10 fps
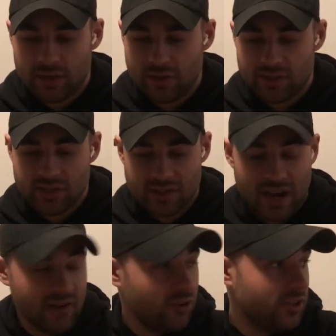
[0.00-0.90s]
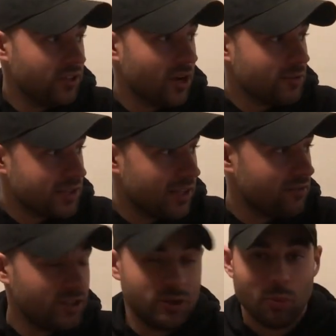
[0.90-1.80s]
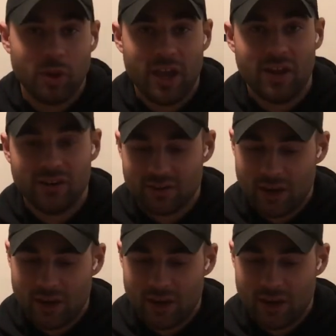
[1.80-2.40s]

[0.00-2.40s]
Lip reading: This is everything that was left in the pan.